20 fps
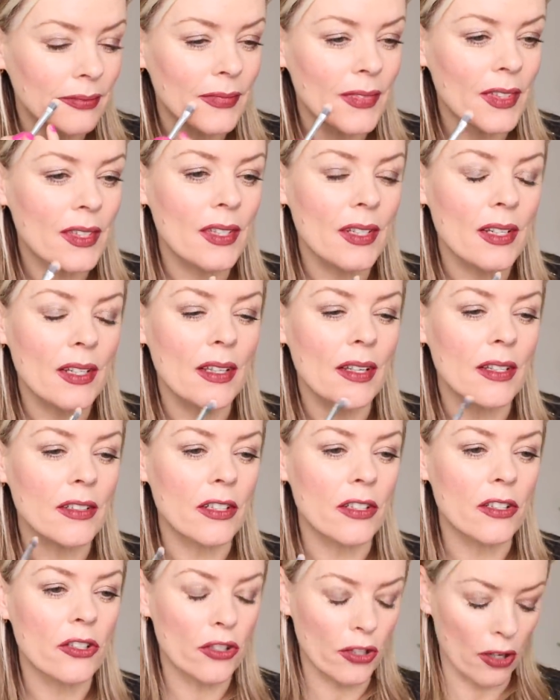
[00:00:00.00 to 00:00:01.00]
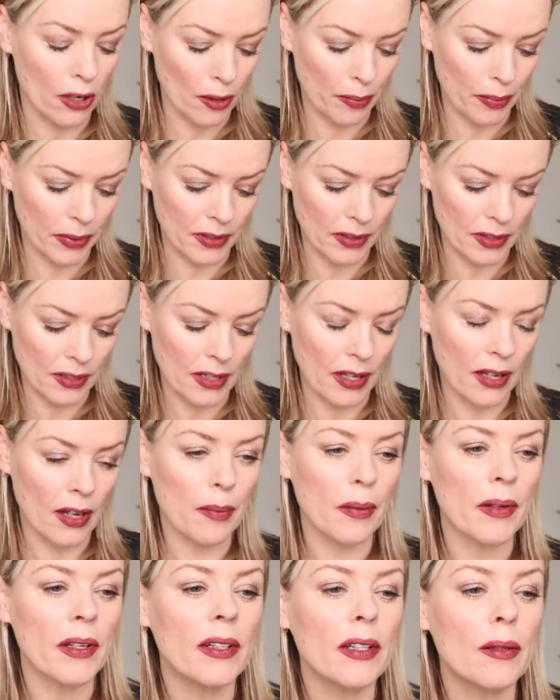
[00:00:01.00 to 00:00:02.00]
You see how that just sharpens that
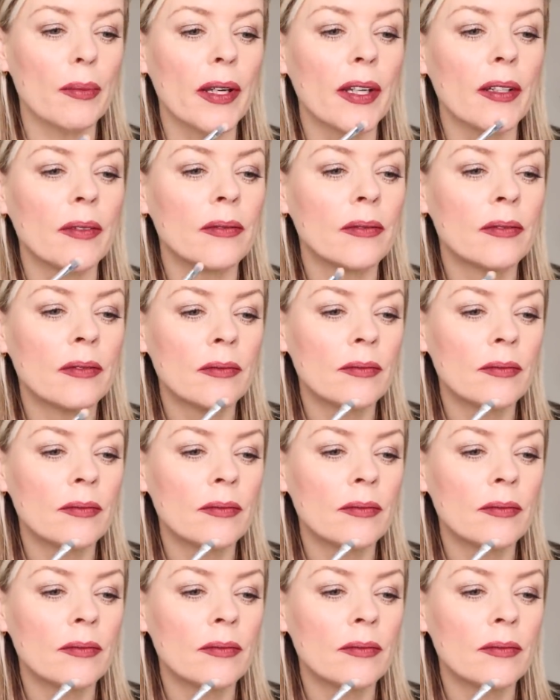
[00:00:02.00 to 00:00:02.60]
up a little bit?